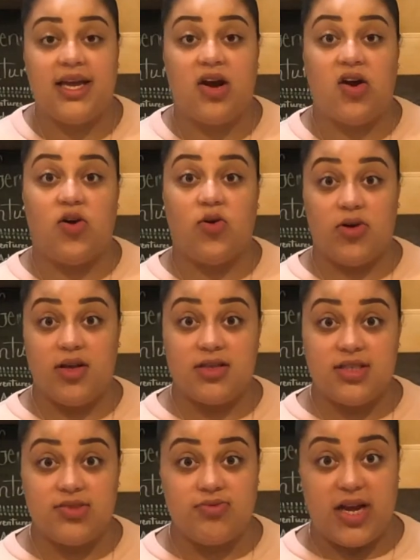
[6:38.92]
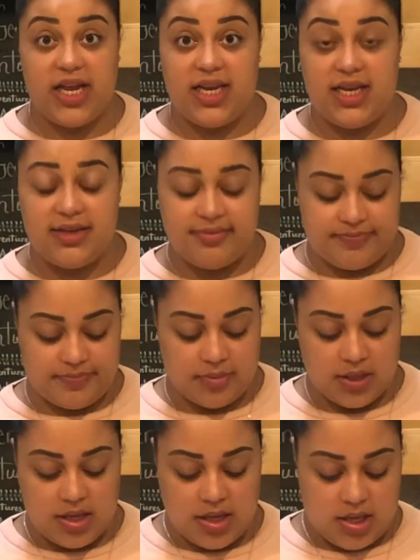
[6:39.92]
our oil is ready,
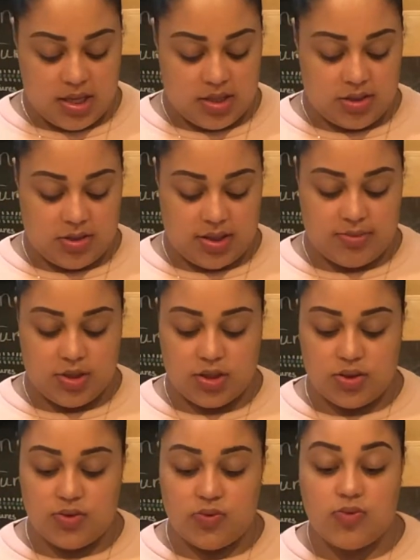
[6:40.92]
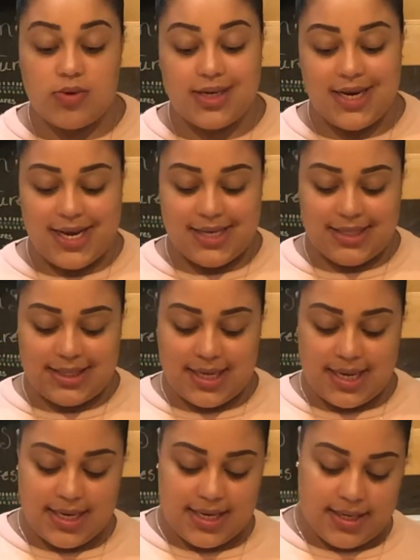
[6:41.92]
so I'm gonna do one at a
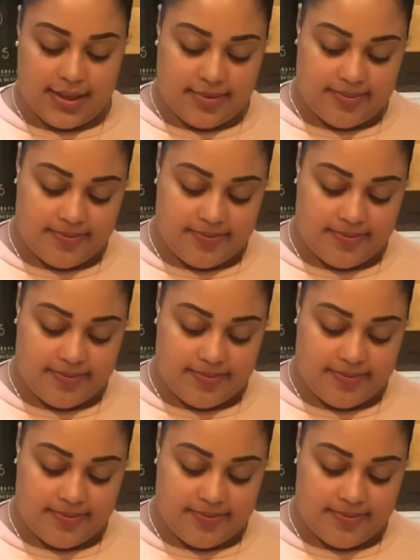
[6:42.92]
time.